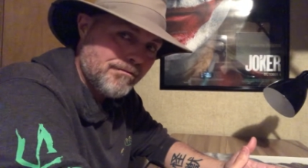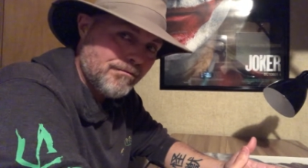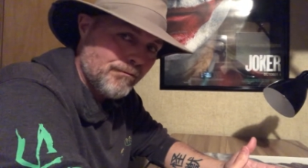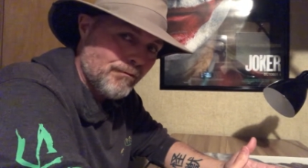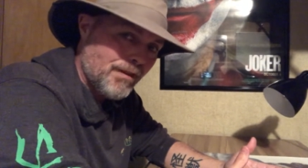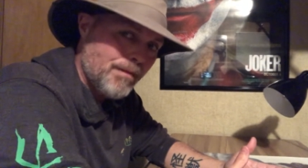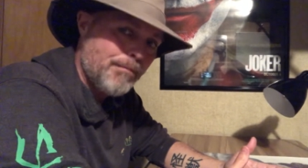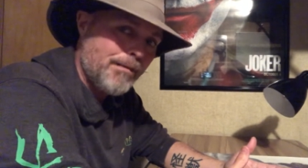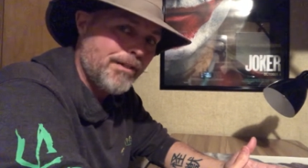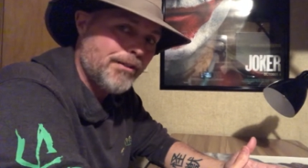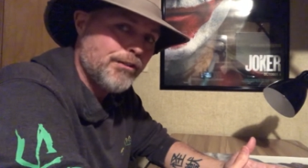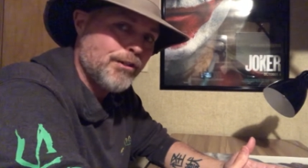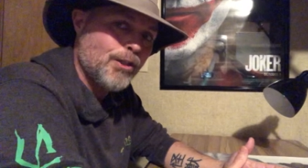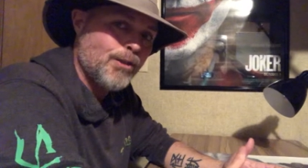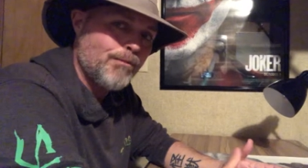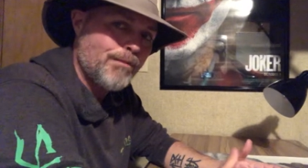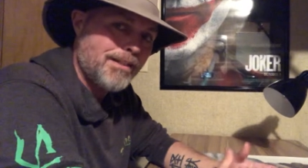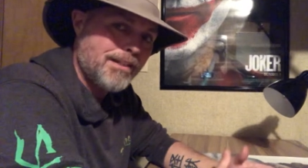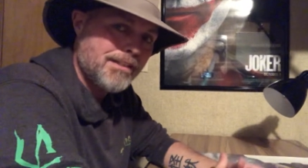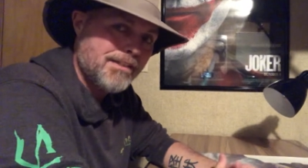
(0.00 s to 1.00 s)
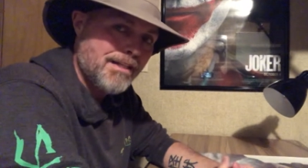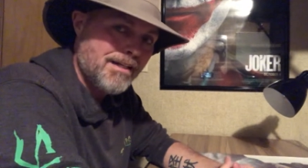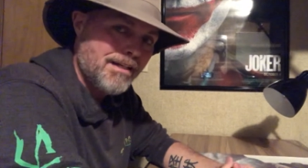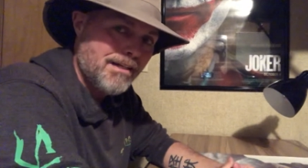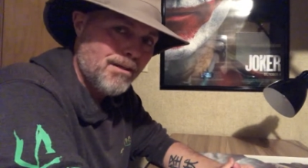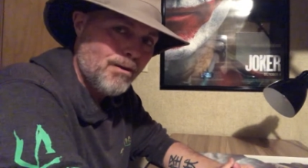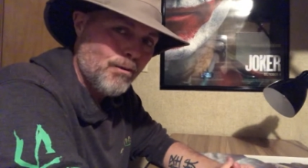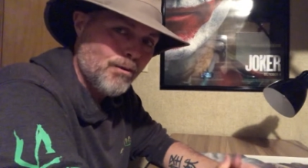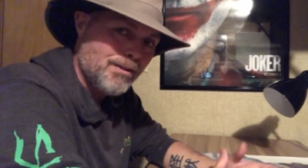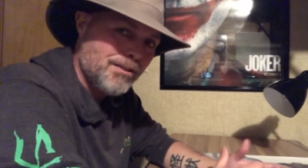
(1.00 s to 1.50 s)
rip into me and say,
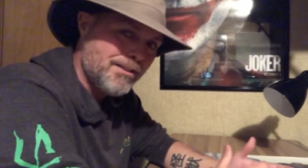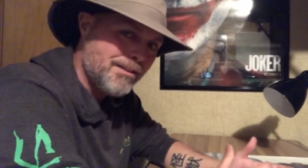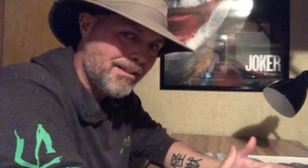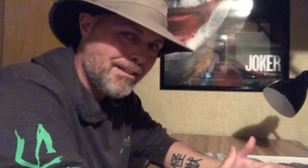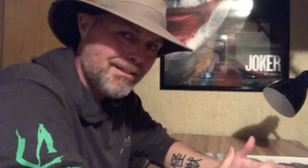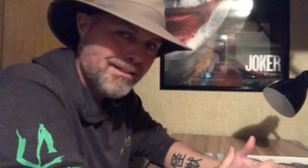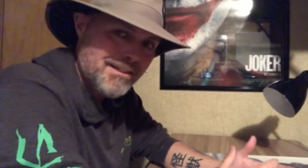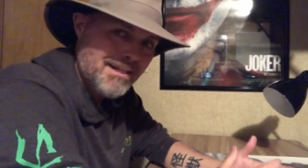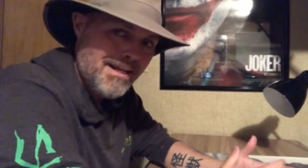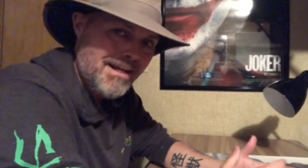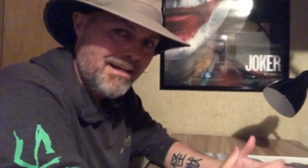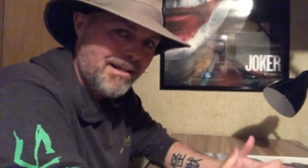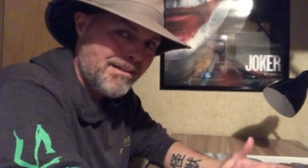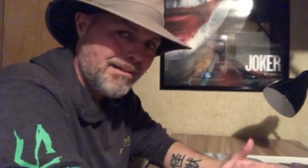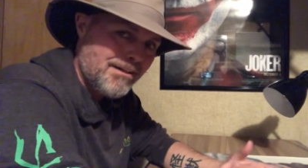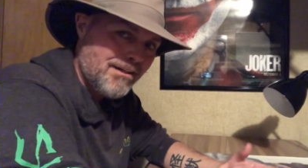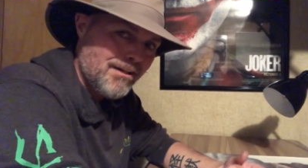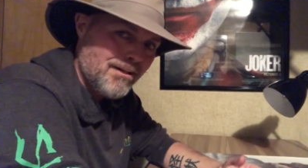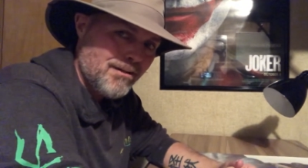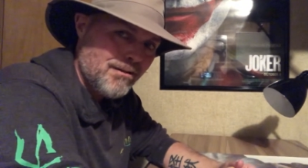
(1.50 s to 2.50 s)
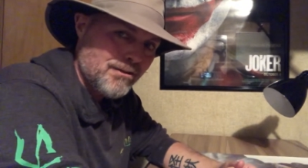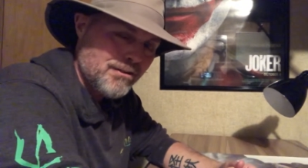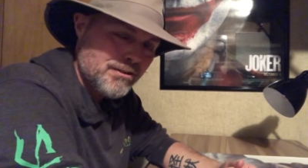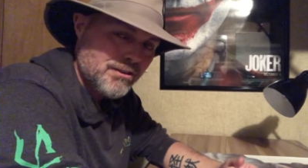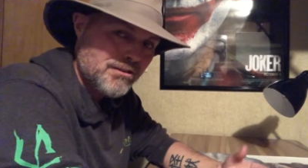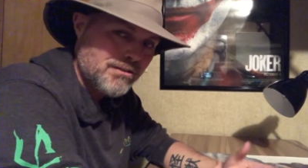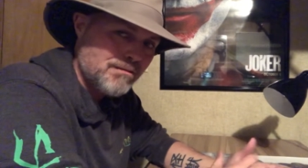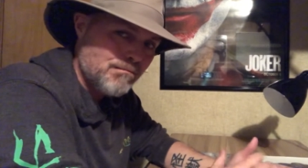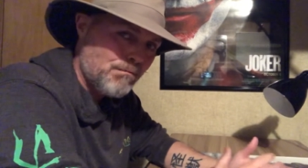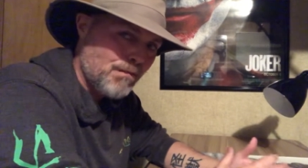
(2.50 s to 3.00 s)
oh, it's this, that, and the other. It's
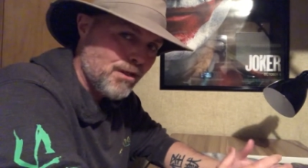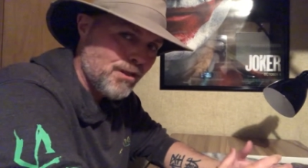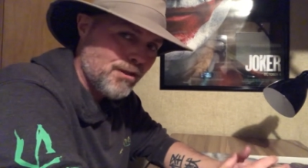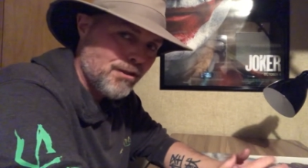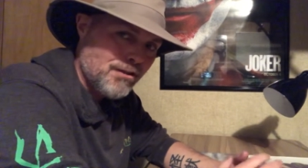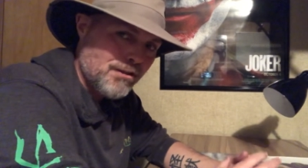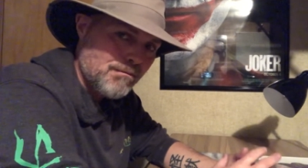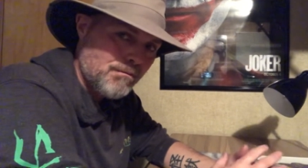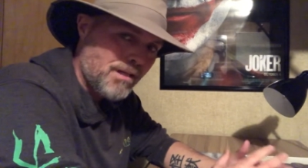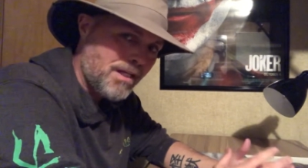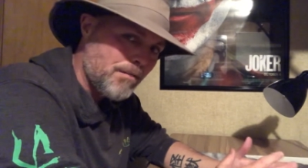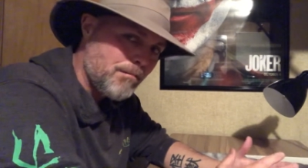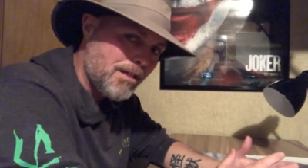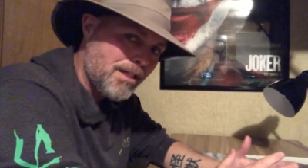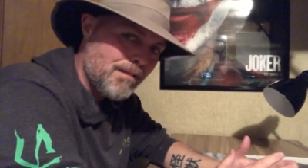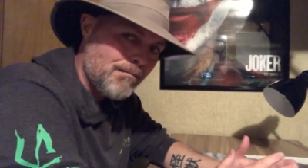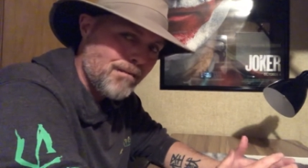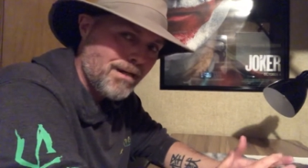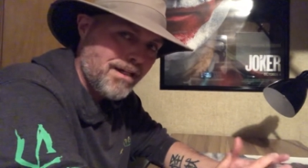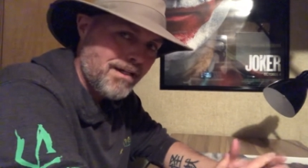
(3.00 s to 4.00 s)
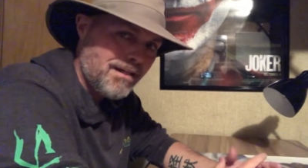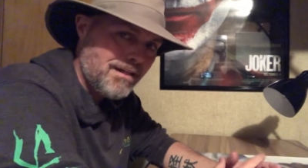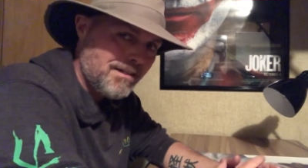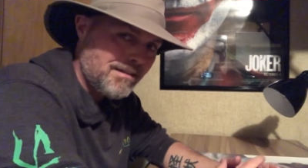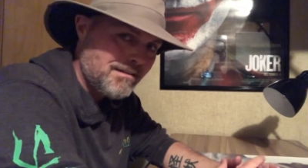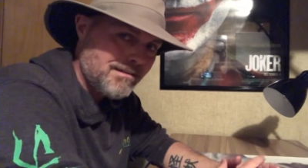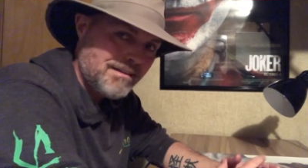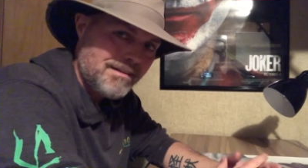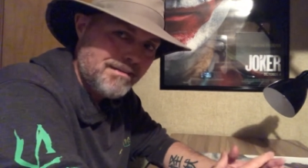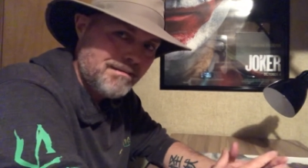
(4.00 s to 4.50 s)
just a blur, blah, blah, blah.
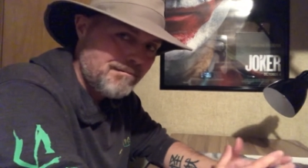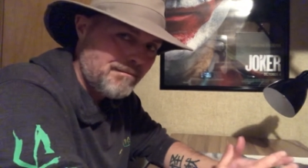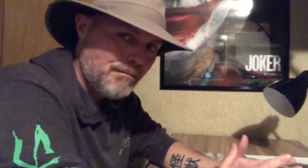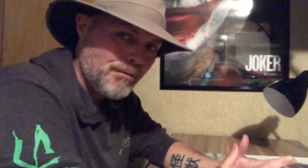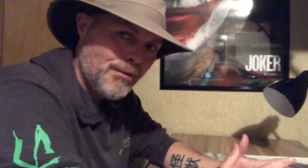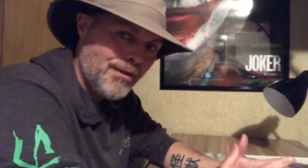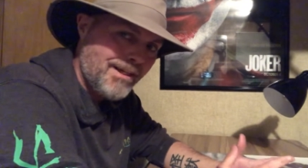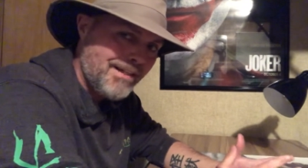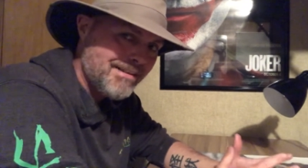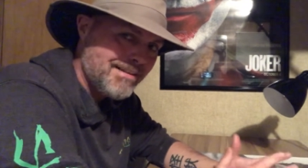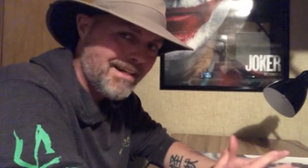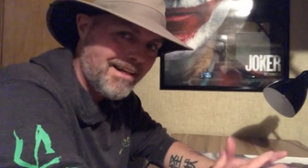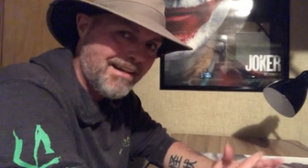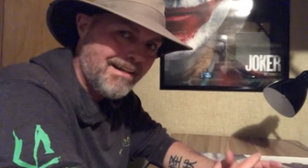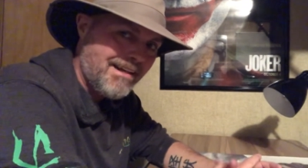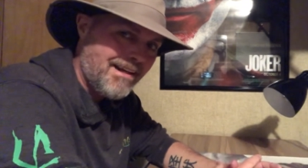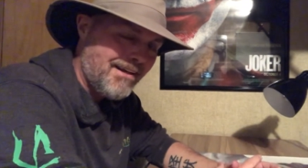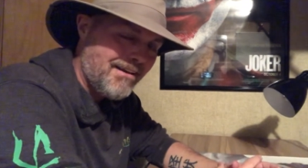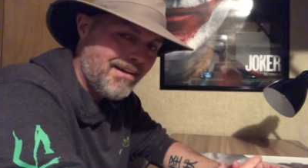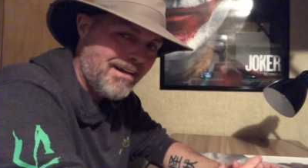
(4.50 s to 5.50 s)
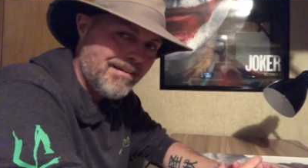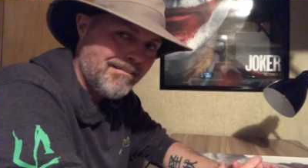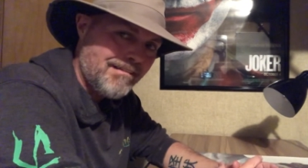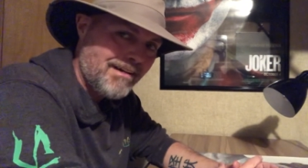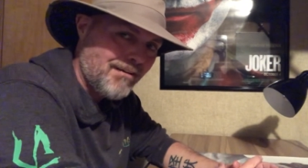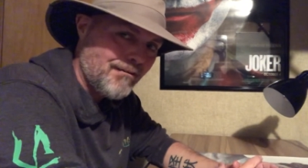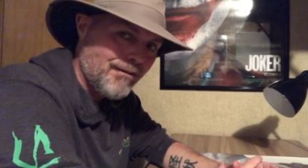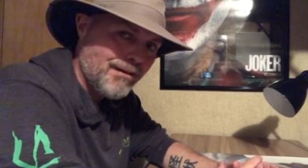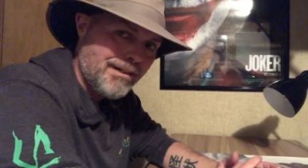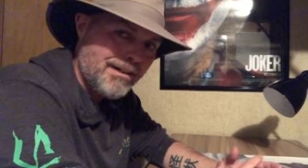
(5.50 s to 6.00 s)
I'm going to tell you now, I, I,
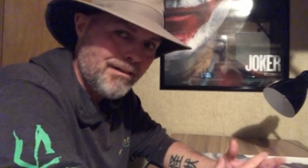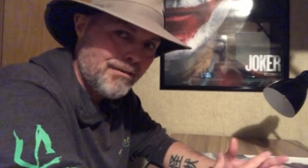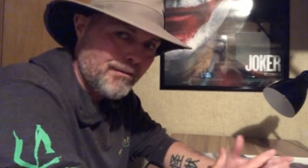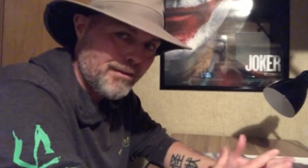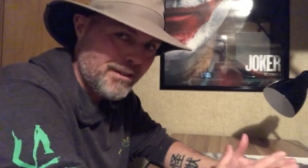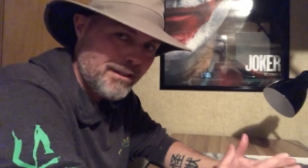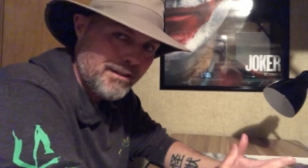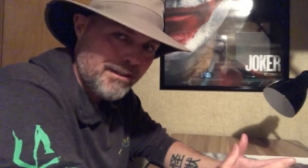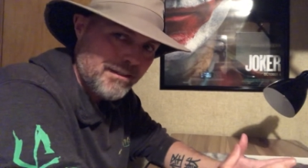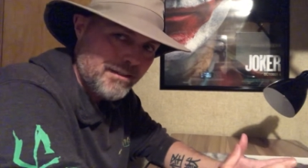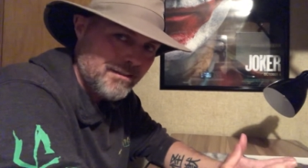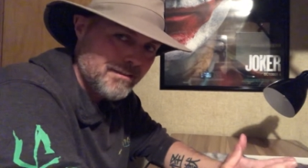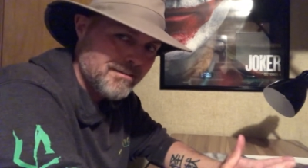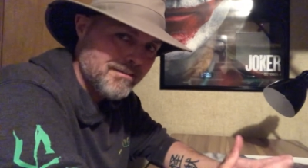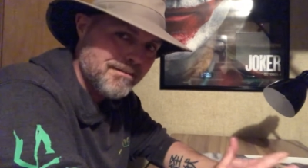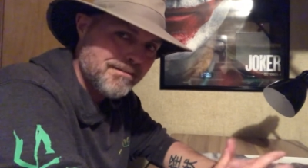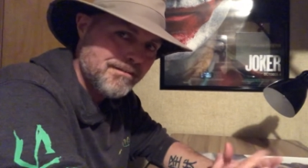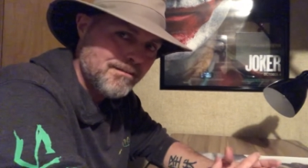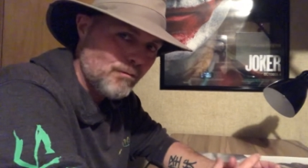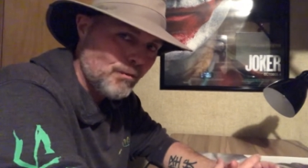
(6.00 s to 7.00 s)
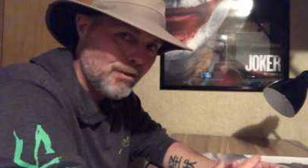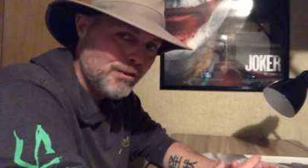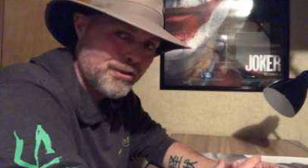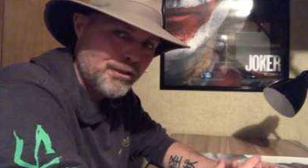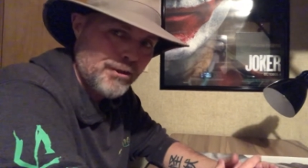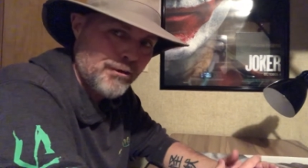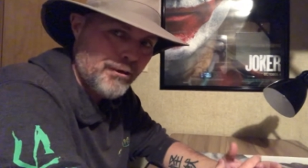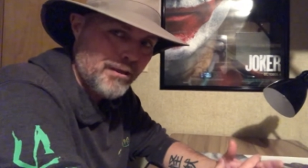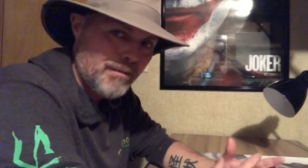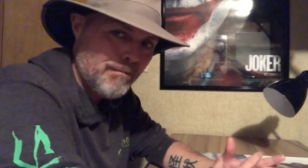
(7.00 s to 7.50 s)
really don't care what
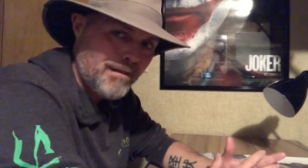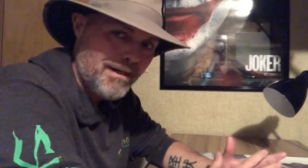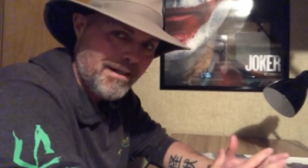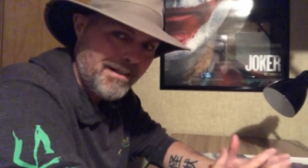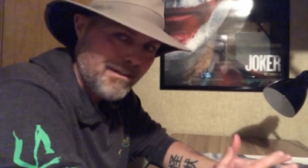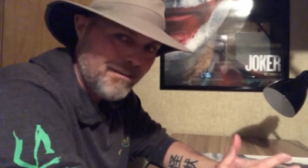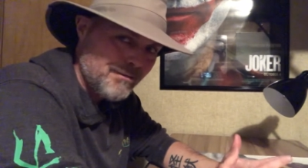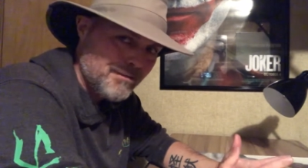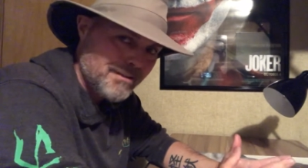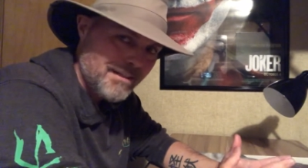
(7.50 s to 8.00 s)
you or anybody else